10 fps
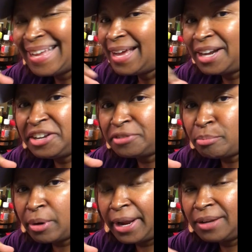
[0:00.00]
a different
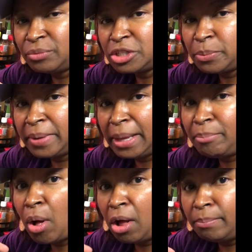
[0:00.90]
brand, which would be
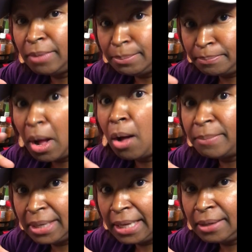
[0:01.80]

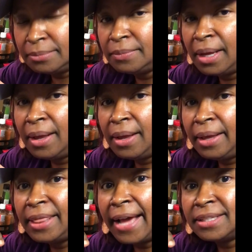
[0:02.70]
Palmini.
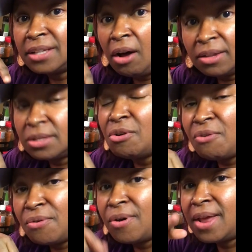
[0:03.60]
That's also
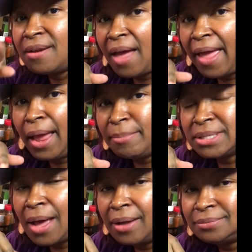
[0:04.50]
on
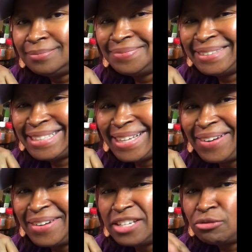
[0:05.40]
Amazon.
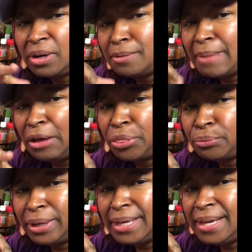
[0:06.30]
So, and it's running about
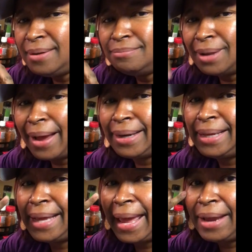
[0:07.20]

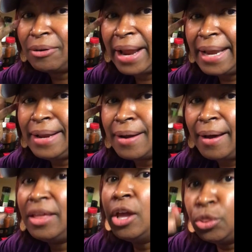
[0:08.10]
$3.98 or
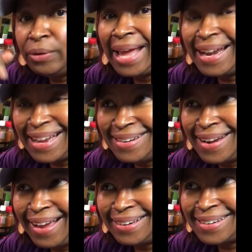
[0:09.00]
$89,
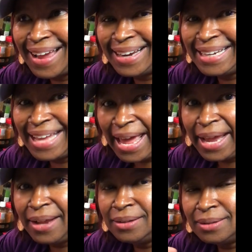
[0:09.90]
$3.98